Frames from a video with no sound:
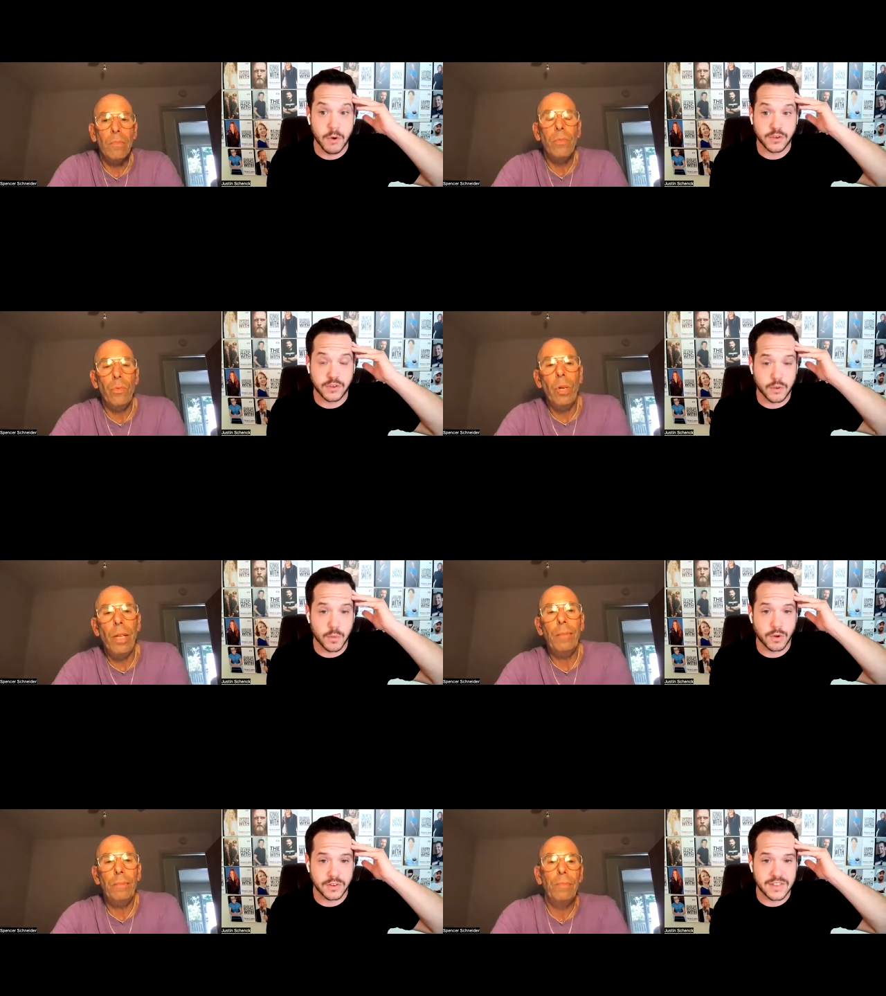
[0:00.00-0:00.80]
Speaker 1: most of the
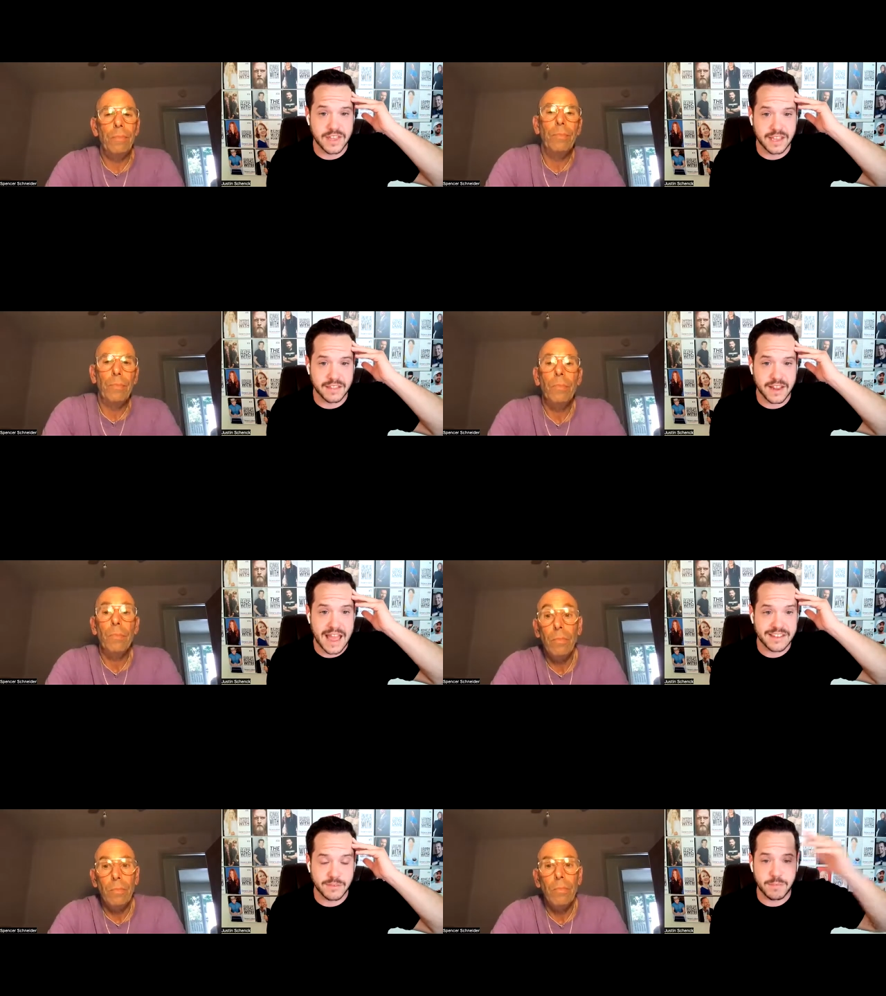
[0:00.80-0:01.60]
world is thinking that
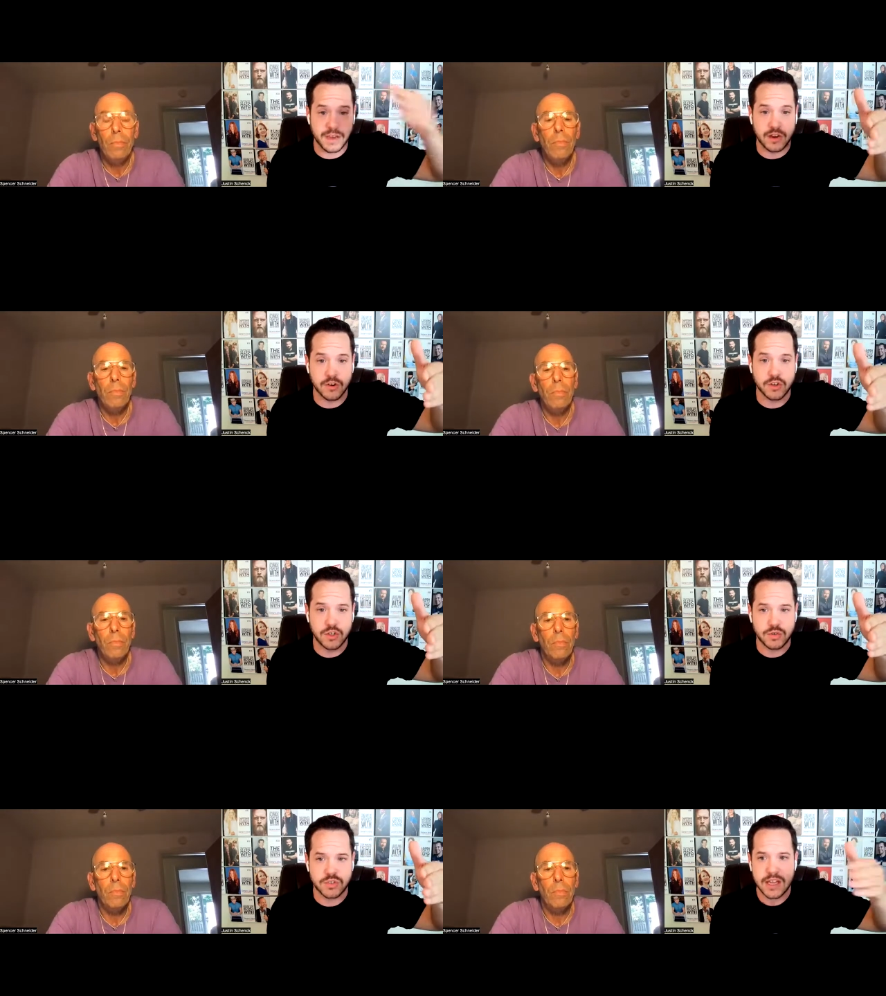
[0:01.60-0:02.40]
hasn't been in your
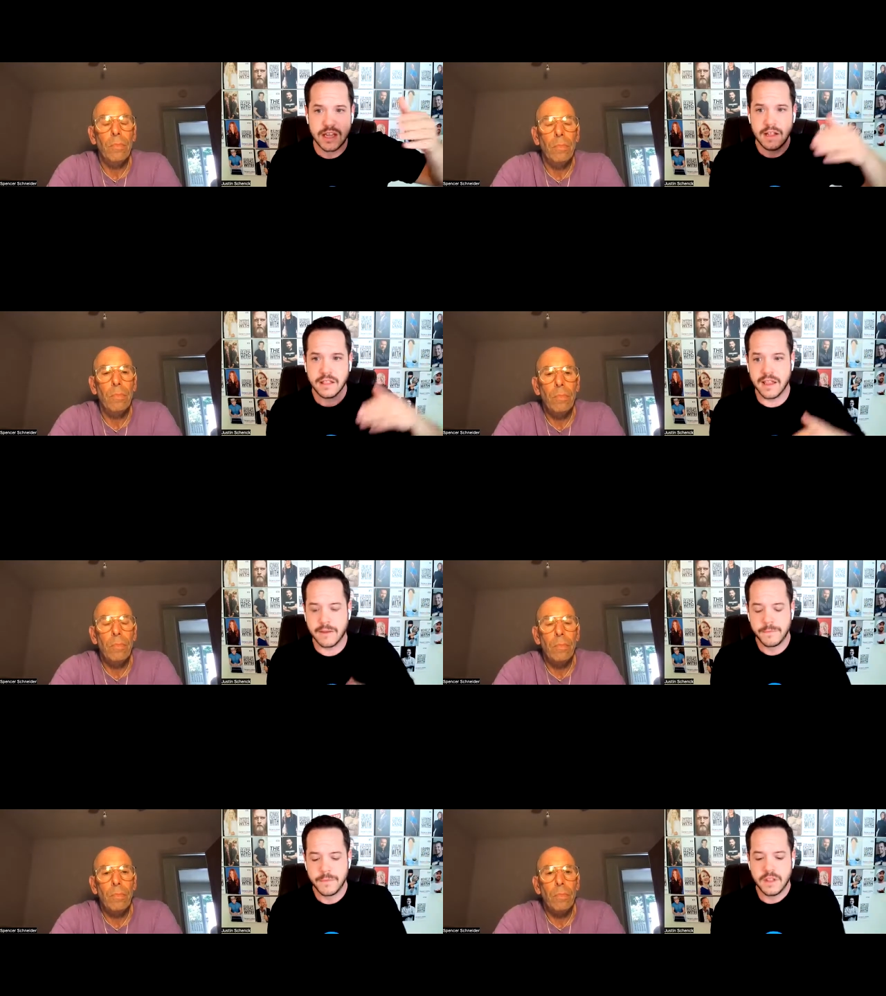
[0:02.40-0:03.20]
shoes
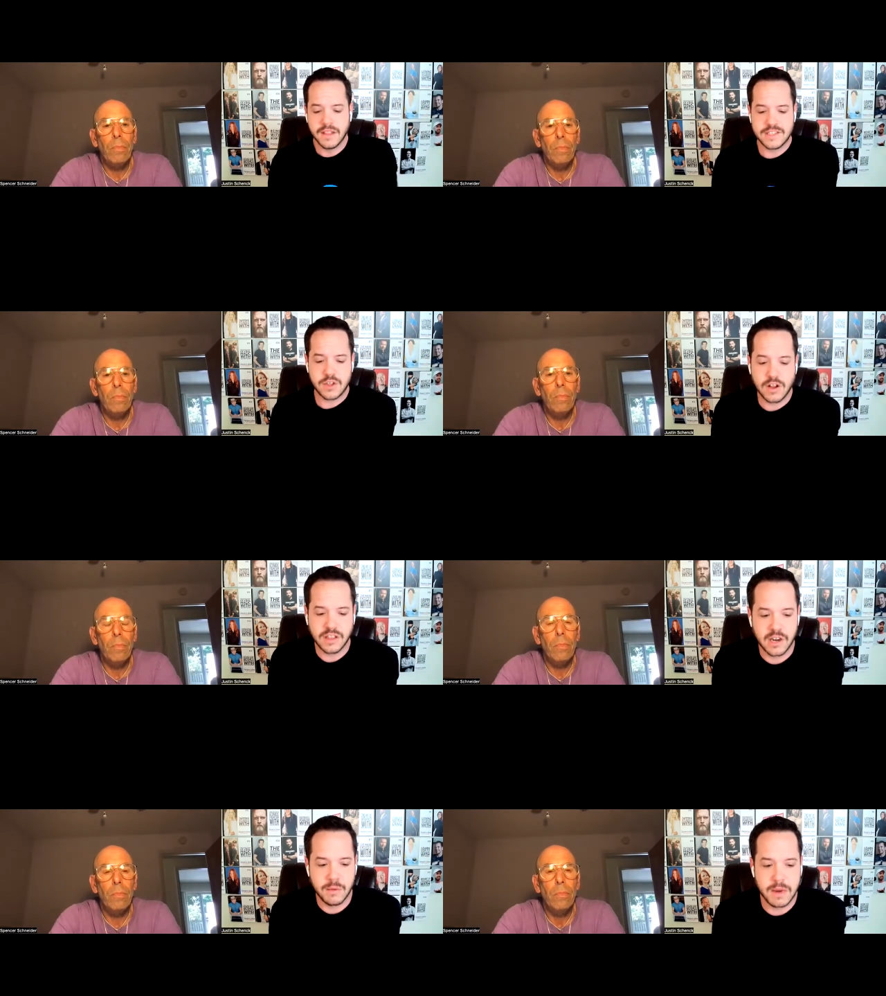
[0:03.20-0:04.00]
like let's talk a
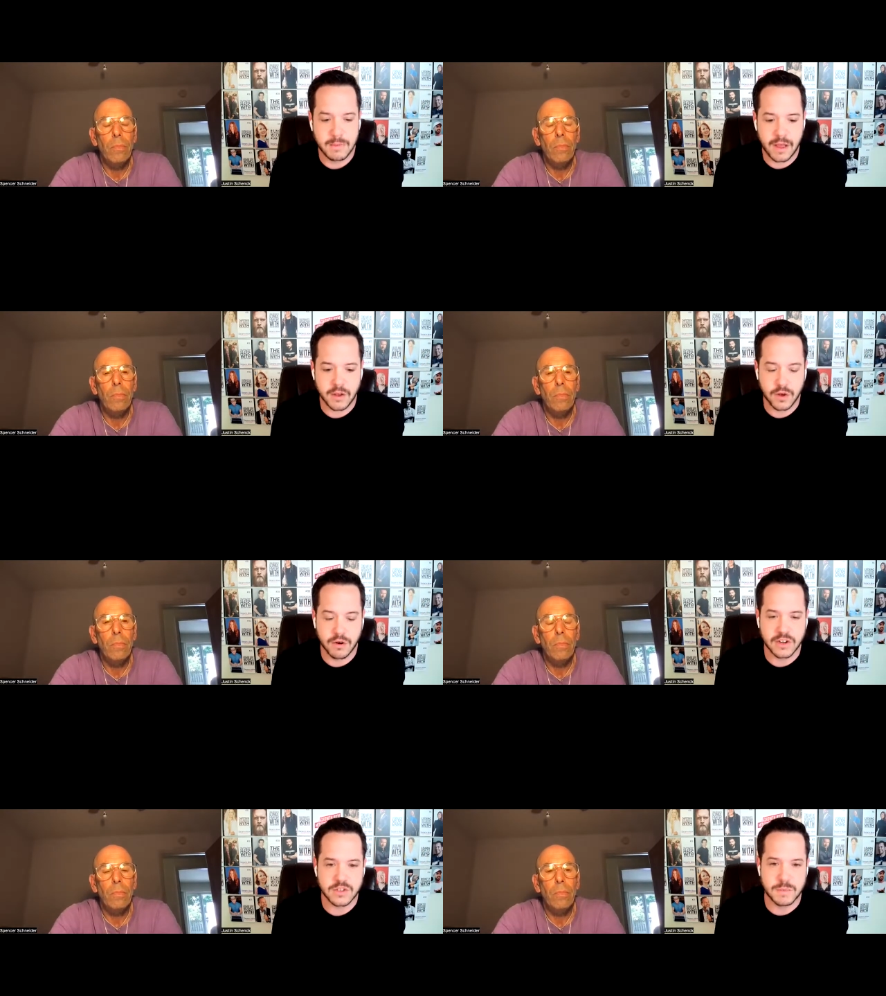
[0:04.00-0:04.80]
little bit about
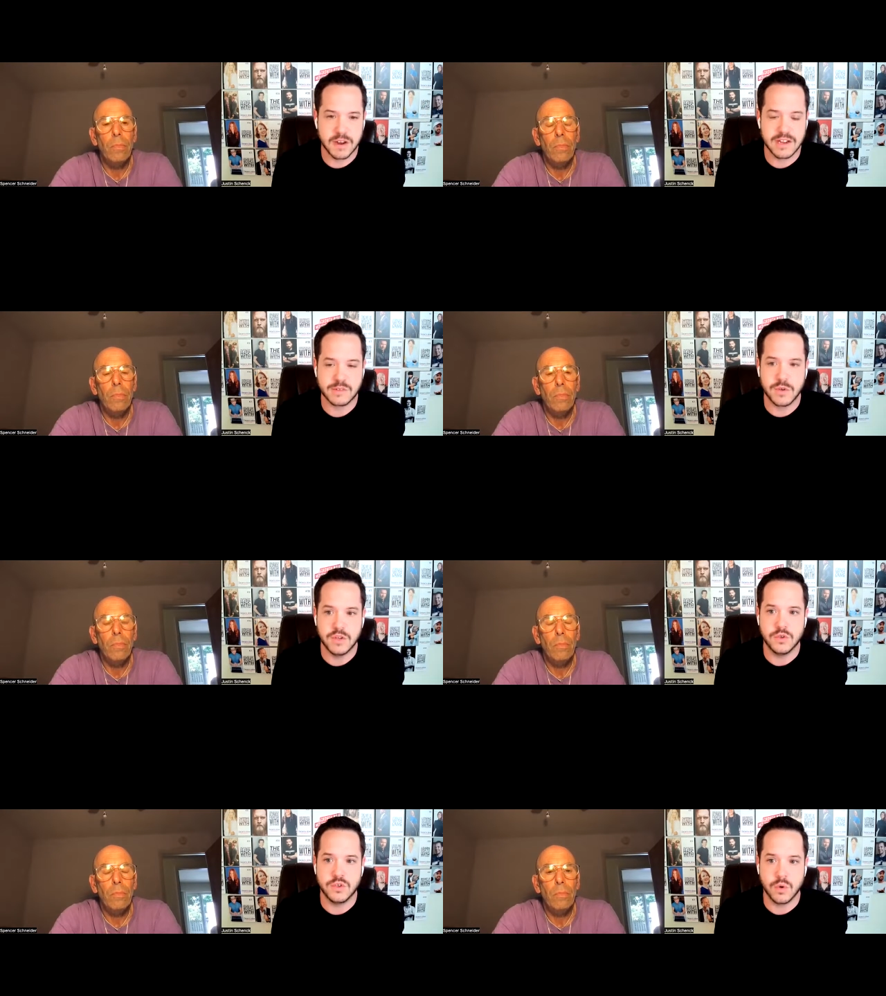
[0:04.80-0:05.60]
your experience when
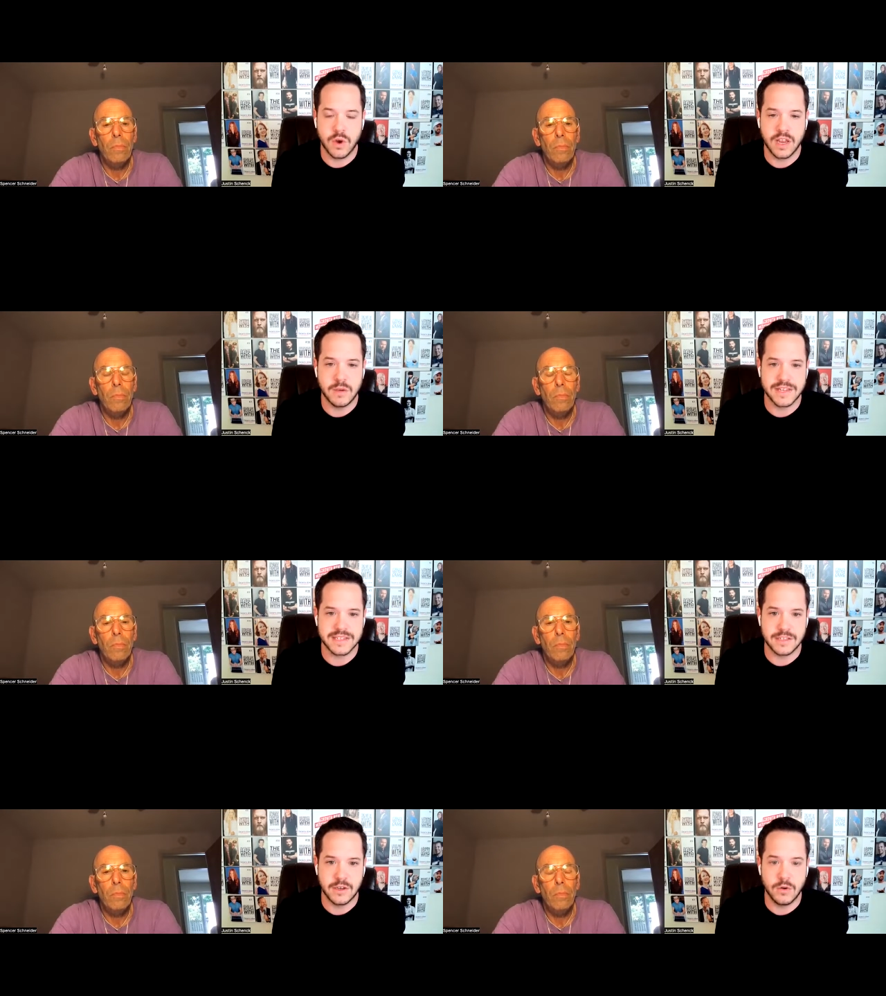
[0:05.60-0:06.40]
you joined
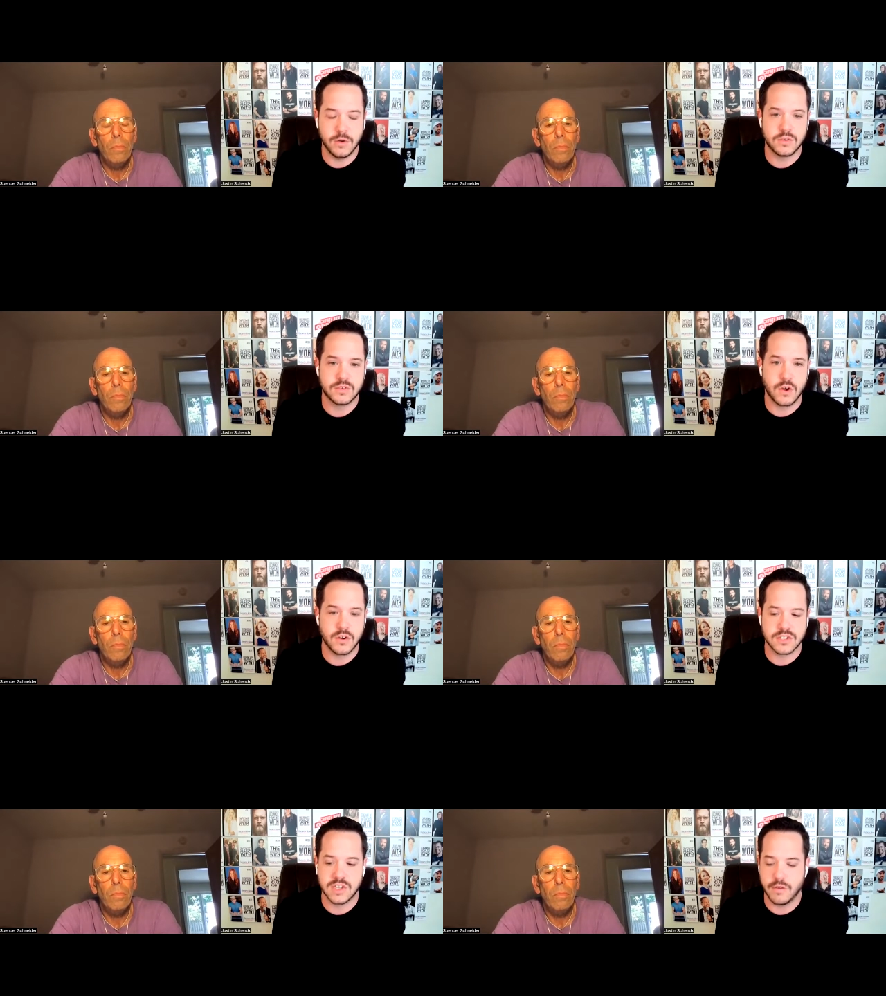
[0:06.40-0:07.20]
because you know you saw
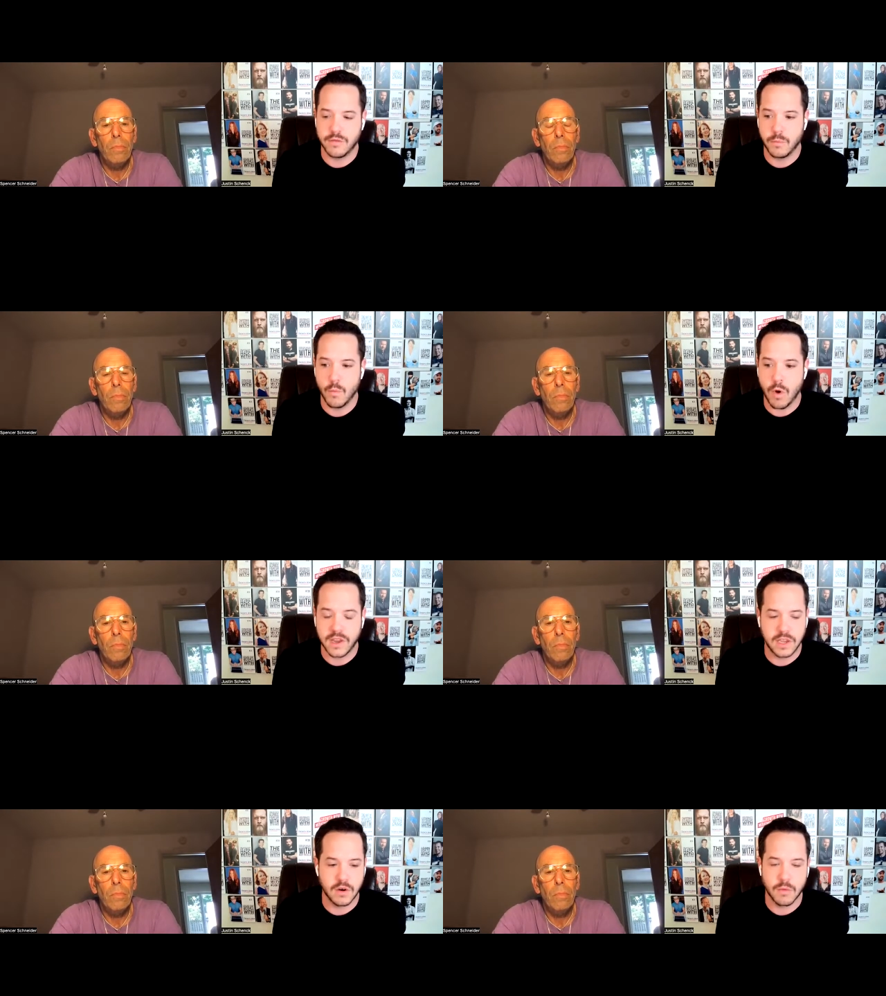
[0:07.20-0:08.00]
yourself
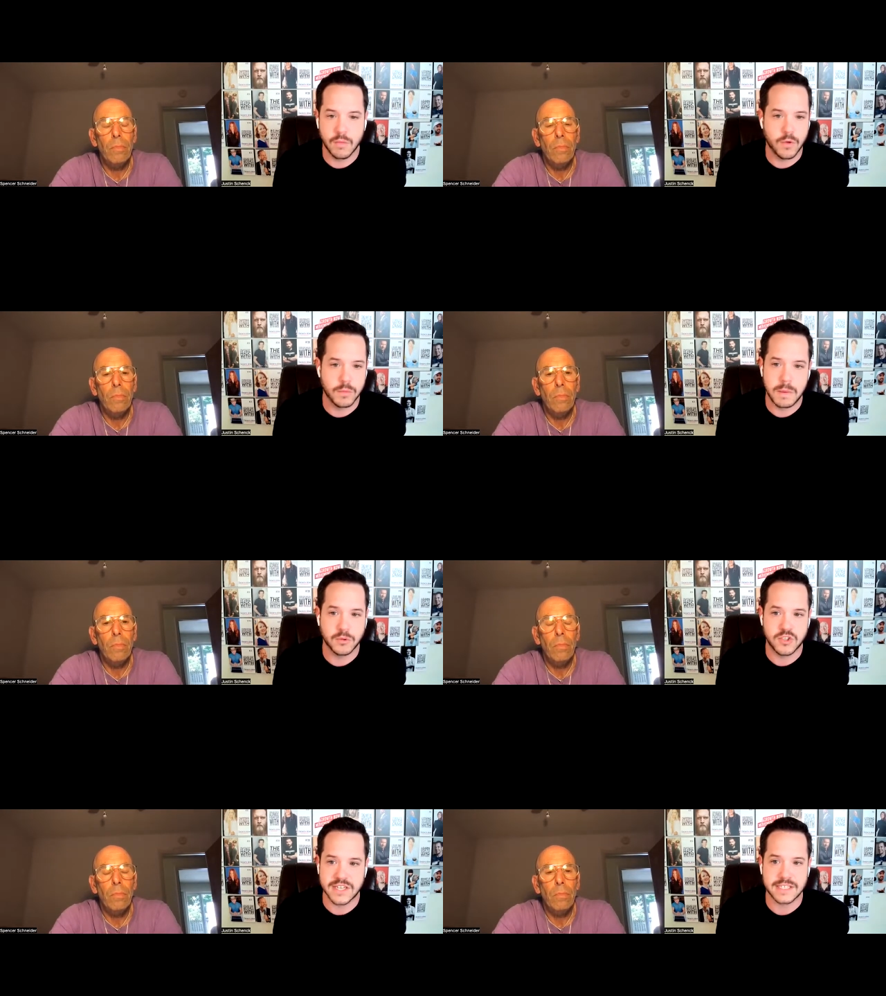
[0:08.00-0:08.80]
walking in a room full of
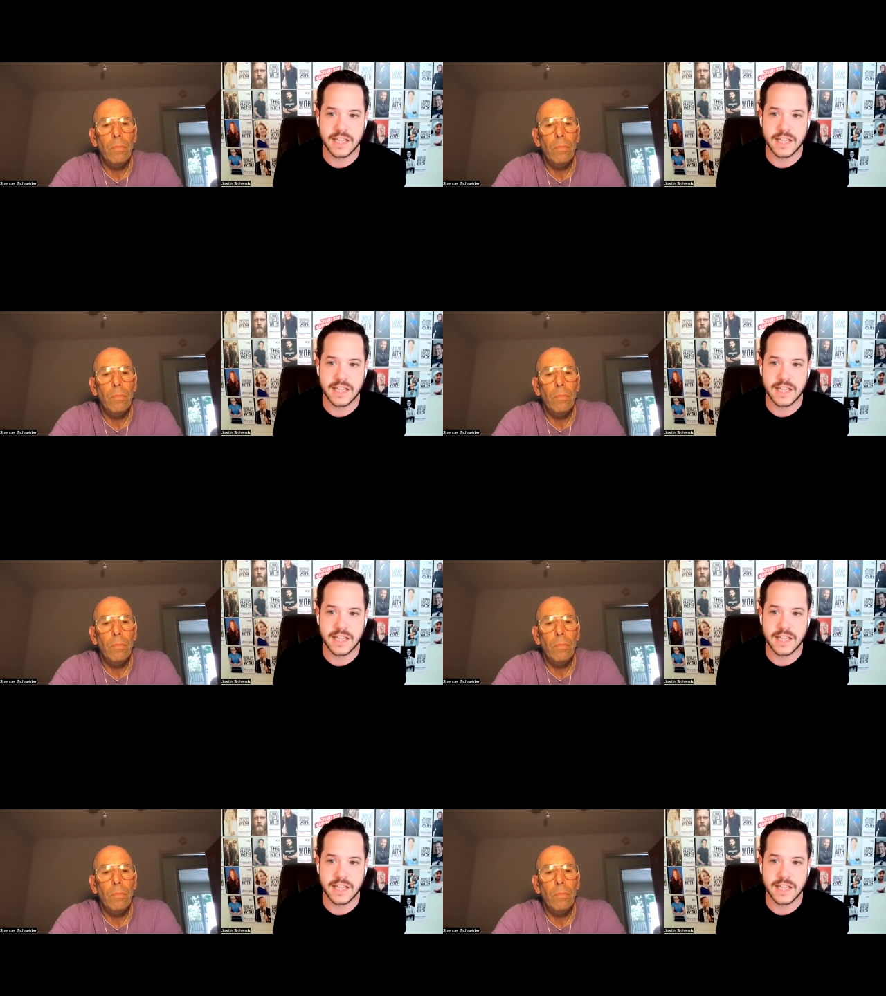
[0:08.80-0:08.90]
people just